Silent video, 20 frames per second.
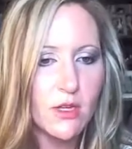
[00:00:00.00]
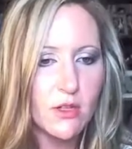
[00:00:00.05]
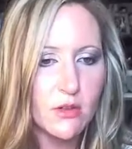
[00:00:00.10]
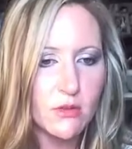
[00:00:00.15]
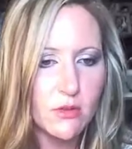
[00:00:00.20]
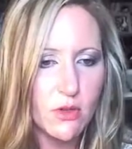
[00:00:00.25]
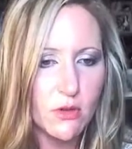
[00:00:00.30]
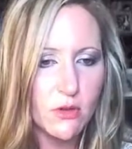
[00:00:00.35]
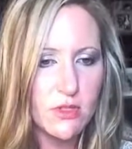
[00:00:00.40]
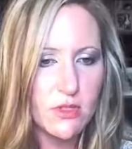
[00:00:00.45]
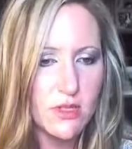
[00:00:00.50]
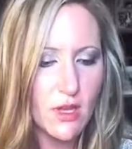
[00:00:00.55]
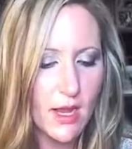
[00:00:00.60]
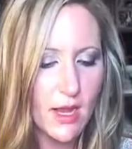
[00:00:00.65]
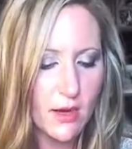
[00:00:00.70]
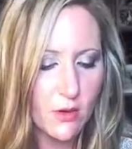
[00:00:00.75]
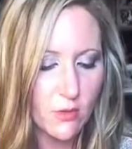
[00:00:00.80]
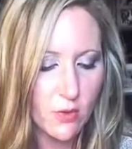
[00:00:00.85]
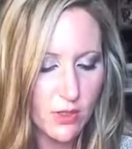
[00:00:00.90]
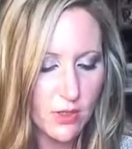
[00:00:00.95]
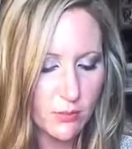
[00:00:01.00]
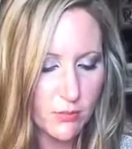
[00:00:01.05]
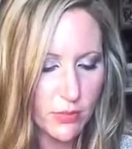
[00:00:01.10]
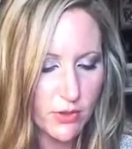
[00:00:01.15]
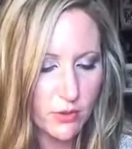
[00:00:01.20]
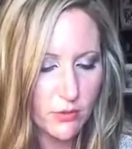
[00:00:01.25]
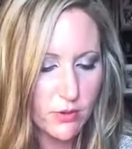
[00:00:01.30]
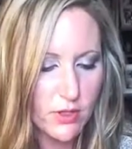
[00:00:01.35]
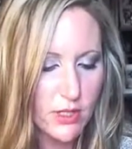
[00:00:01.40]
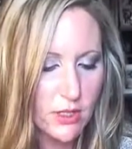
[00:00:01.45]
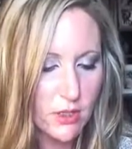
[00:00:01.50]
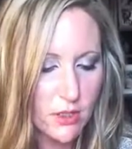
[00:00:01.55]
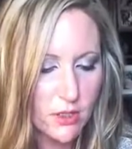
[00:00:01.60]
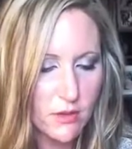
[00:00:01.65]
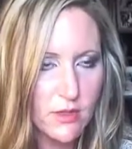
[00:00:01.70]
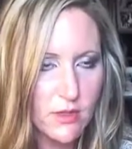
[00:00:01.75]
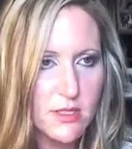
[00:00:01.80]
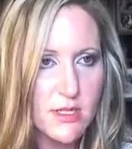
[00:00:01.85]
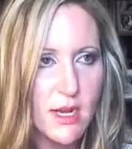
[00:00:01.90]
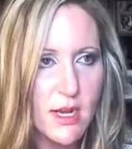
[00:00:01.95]
You'll notice the aqua blue here
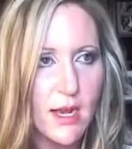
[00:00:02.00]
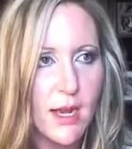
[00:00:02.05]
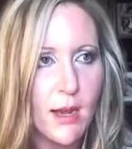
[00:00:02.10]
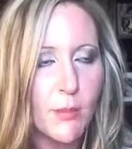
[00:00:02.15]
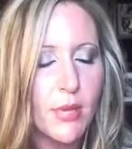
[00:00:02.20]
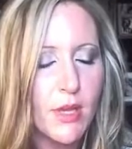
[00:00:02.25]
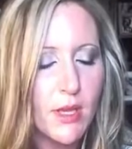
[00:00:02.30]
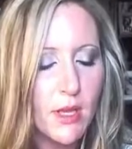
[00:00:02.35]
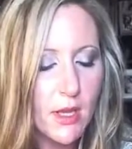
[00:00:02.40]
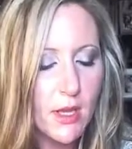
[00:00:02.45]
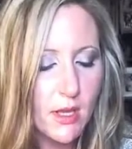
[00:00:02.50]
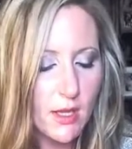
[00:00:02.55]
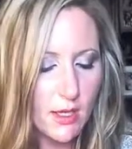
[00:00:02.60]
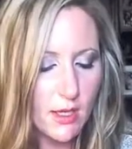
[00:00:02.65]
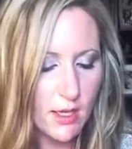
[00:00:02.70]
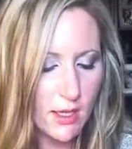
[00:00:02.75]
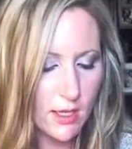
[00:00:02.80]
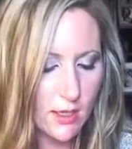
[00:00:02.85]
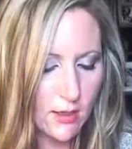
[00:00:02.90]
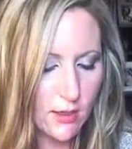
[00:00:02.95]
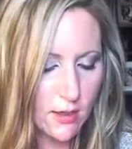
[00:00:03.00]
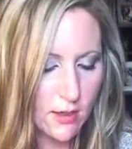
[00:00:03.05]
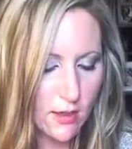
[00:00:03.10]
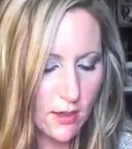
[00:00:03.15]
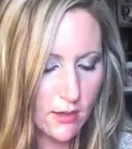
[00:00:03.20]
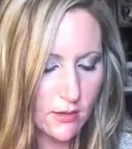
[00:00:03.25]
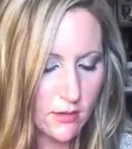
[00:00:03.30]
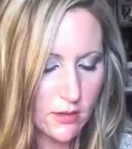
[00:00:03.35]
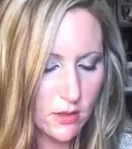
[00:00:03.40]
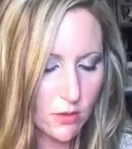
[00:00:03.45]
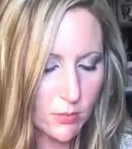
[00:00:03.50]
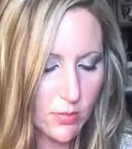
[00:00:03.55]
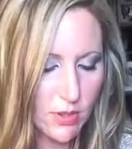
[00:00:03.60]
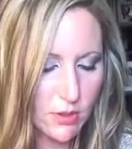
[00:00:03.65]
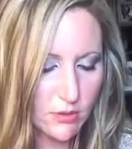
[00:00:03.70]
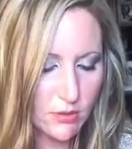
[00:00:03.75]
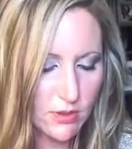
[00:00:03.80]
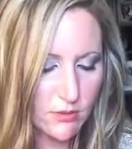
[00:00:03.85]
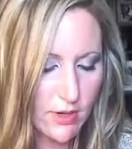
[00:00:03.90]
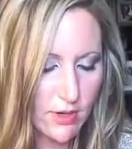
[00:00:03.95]
in the top, and you'll be
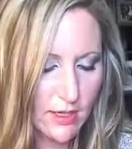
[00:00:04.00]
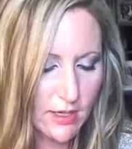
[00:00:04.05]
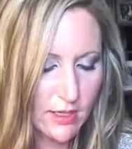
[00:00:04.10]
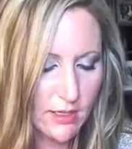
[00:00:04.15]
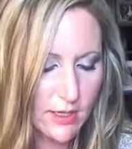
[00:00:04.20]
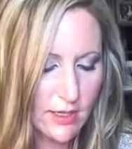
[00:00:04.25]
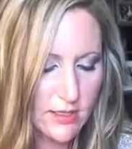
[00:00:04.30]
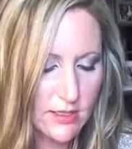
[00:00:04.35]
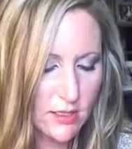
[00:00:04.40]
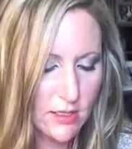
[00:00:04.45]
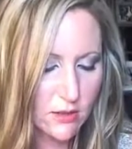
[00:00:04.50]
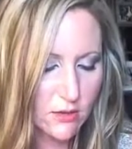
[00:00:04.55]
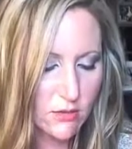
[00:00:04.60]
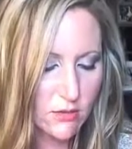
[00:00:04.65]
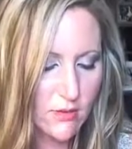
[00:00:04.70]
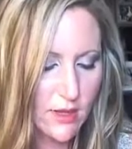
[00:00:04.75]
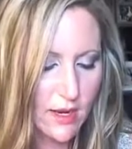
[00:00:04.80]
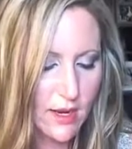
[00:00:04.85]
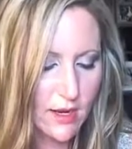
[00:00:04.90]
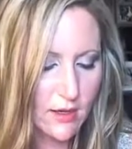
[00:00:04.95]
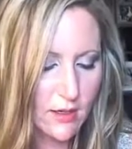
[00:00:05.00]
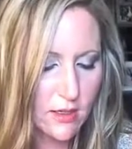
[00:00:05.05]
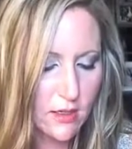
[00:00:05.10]
able to recognize it through that.